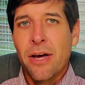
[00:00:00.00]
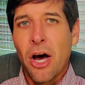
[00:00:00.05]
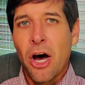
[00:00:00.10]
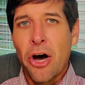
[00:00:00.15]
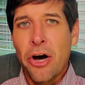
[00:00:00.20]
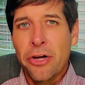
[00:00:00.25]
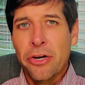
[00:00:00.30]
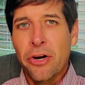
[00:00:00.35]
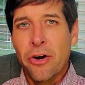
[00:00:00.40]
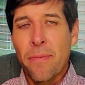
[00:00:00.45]

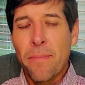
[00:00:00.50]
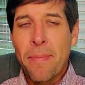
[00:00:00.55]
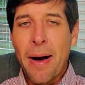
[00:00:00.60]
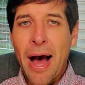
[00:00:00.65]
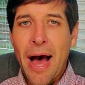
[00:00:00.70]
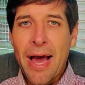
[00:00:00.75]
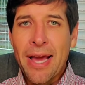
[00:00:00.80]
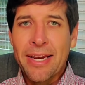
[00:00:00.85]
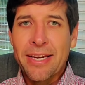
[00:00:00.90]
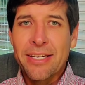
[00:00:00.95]
Under
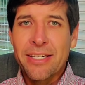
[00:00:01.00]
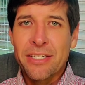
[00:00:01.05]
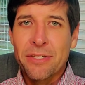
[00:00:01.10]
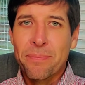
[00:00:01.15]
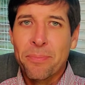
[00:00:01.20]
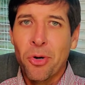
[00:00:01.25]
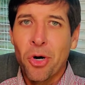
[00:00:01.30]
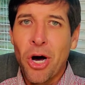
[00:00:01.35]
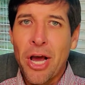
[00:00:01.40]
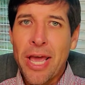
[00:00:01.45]
Biden's
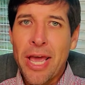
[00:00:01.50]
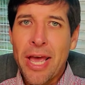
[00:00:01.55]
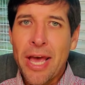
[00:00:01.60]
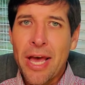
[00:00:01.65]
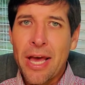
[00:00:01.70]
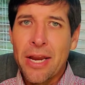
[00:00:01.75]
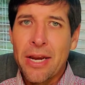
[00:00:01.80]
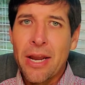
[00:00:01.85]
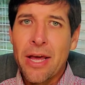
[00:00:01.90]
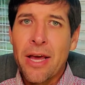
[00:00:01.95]

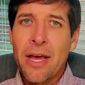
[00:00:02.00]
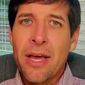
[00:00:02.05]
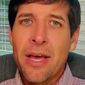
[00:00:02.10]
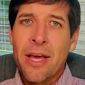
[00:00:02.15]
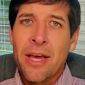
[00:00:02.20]
plan,